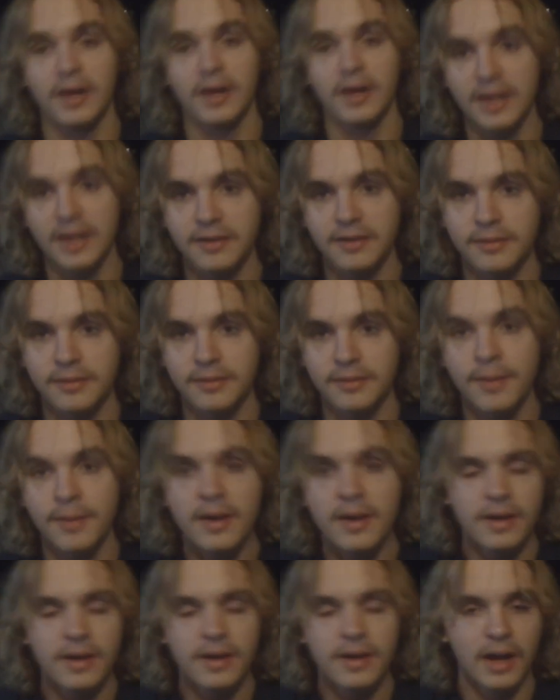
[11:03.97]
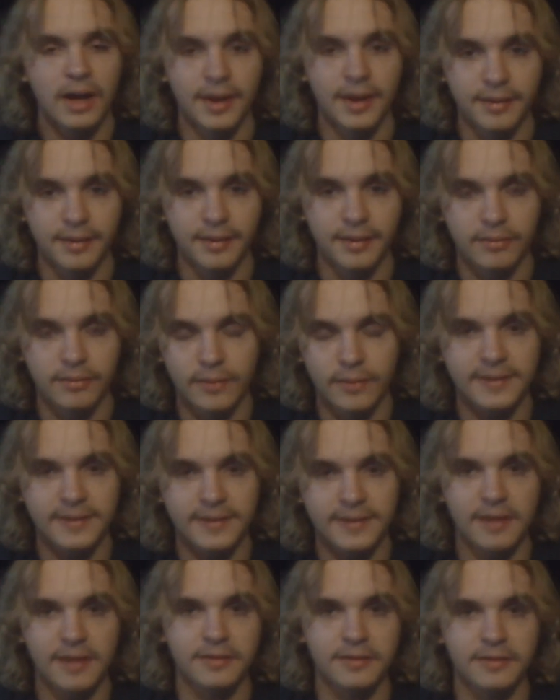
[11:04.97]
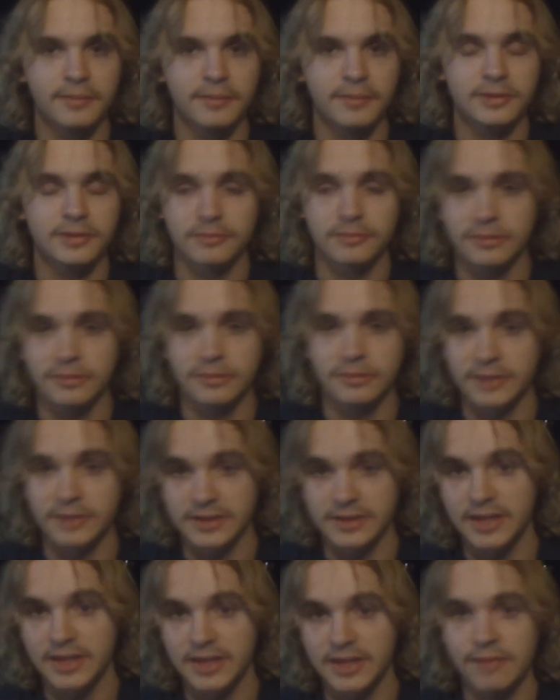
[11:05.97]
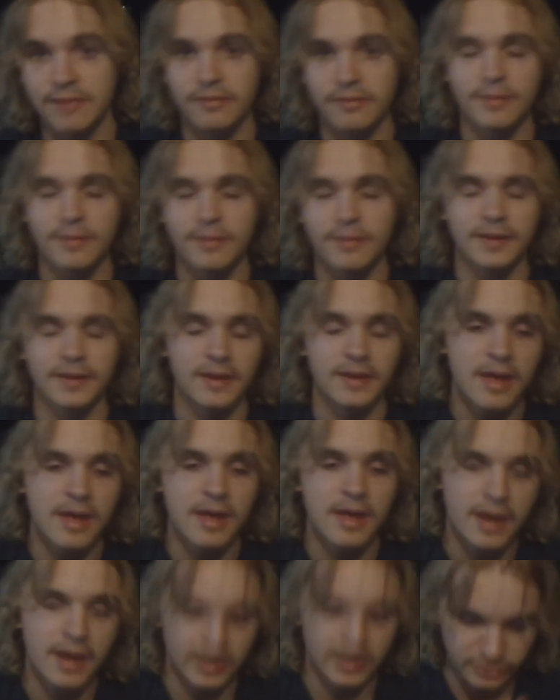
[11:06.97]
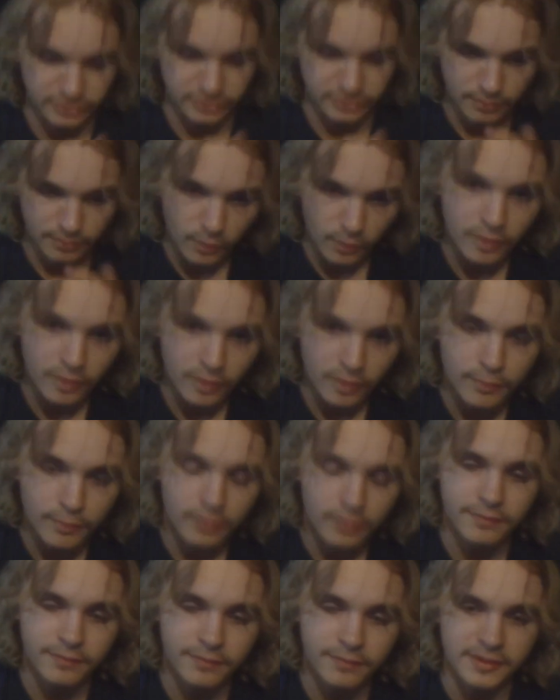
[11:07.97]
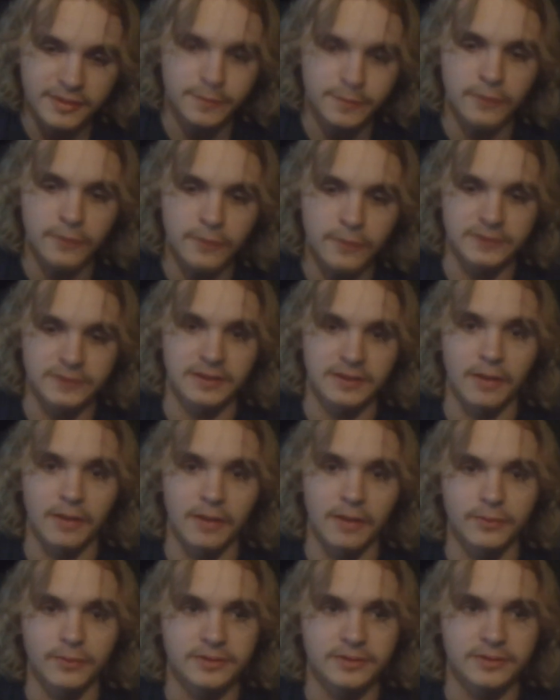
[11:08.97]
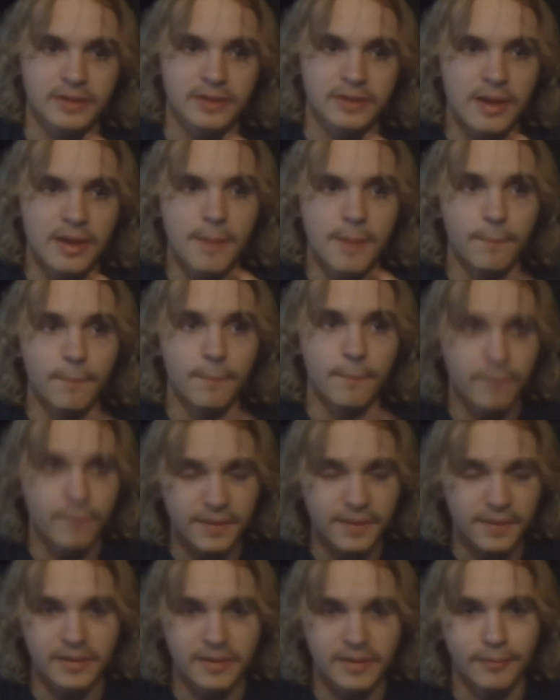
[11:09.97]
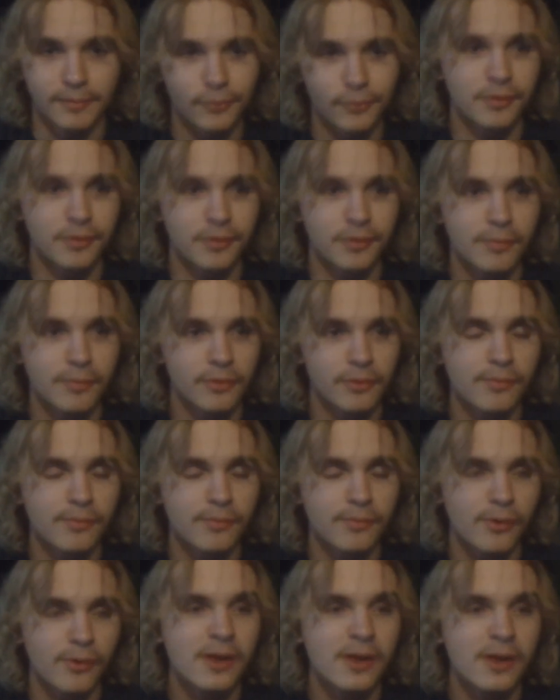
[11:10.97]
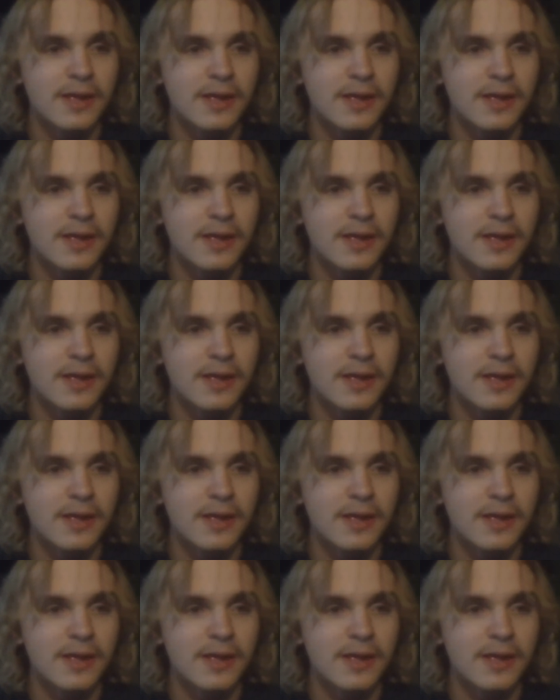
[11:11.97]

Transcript: but I liked them, I looked at them, sometimes I saved them, and then I saw more and more of these posts, and I was thinking more and more,